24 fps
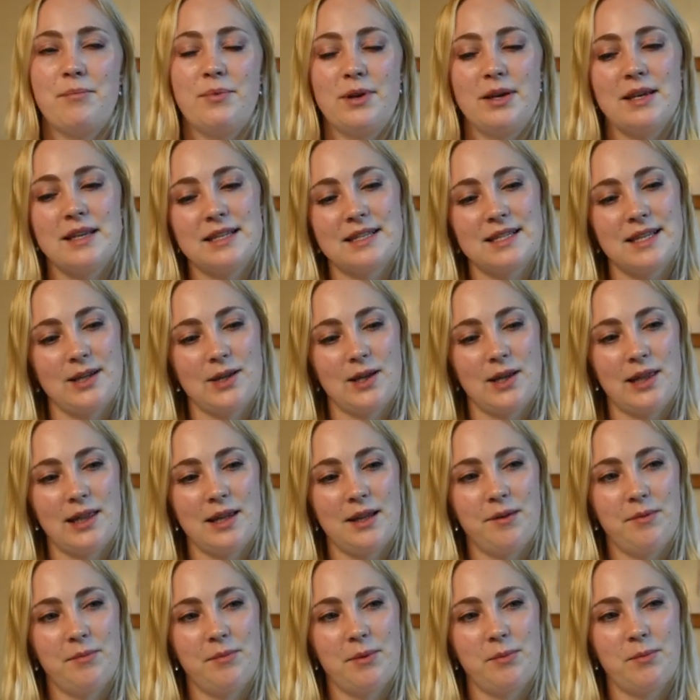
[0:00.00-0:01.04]
brings out a
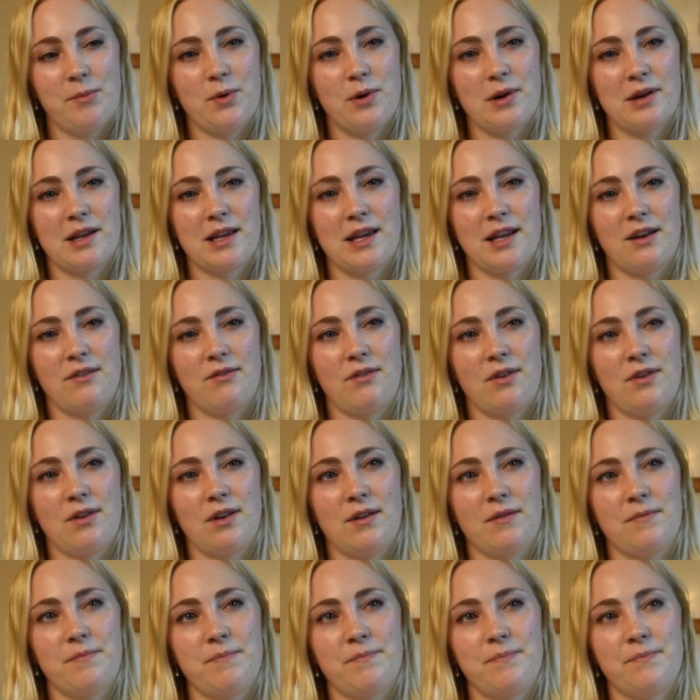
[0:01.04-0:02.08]
little bit more kind of
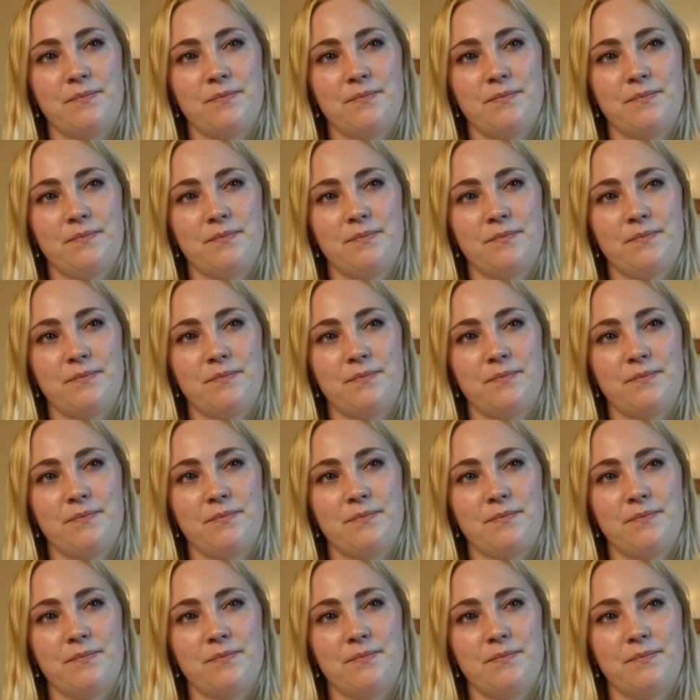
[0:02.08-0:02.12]
a...